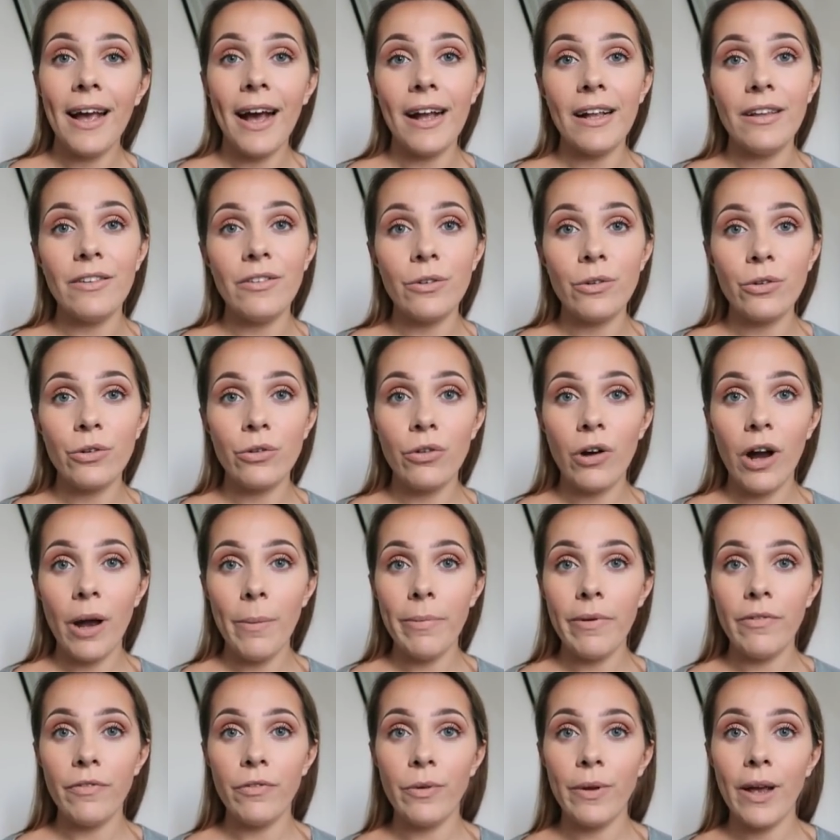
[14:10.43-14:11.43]
and
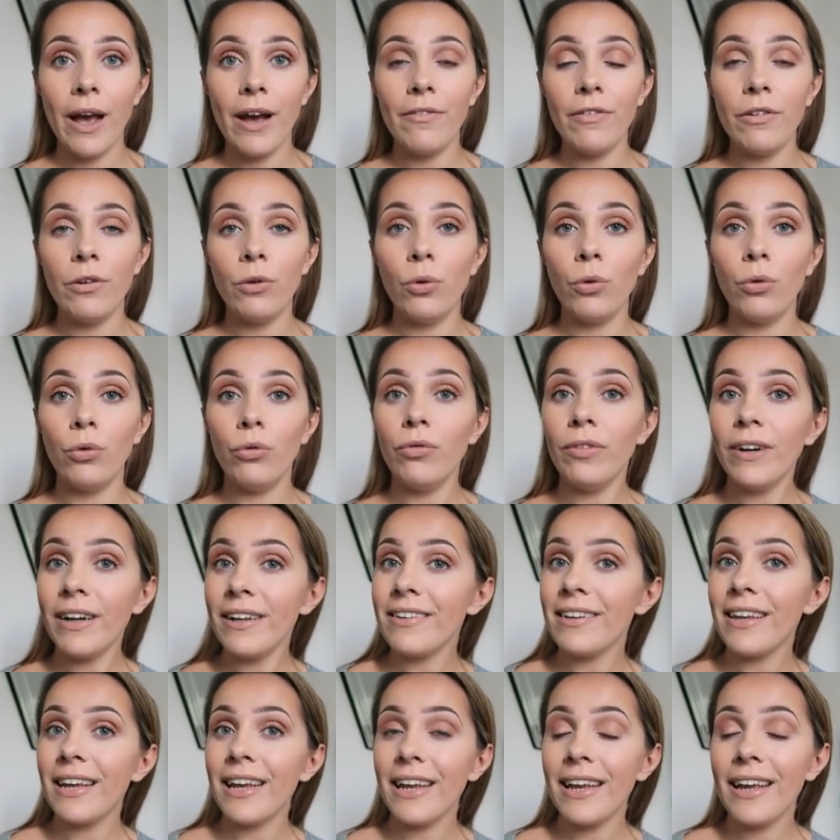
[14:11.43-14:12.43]
subscribe if you haven't
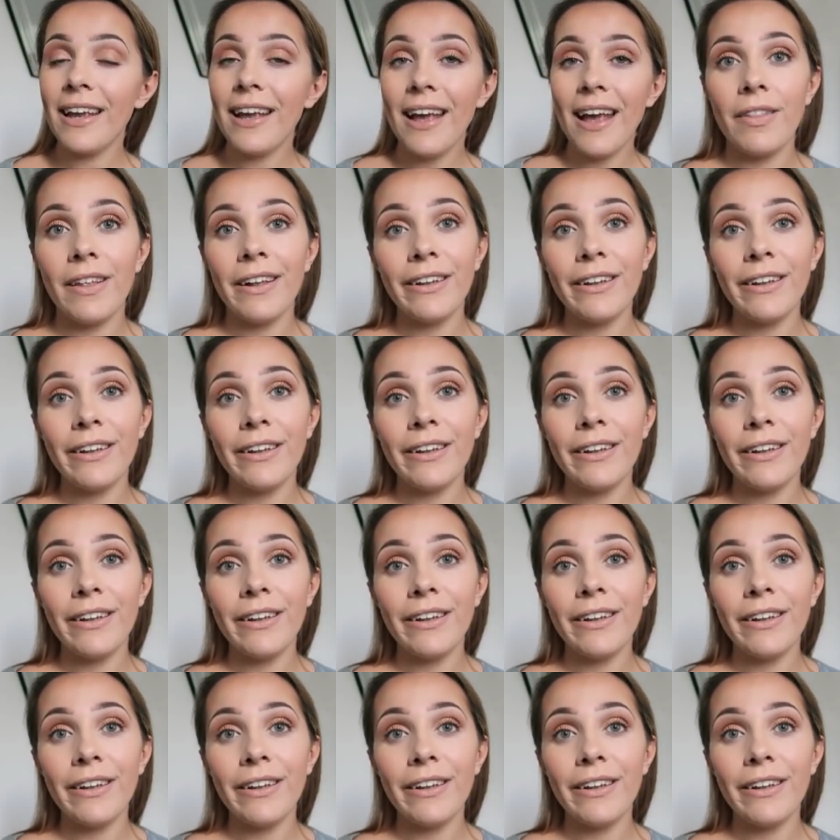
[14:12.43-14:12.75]
already.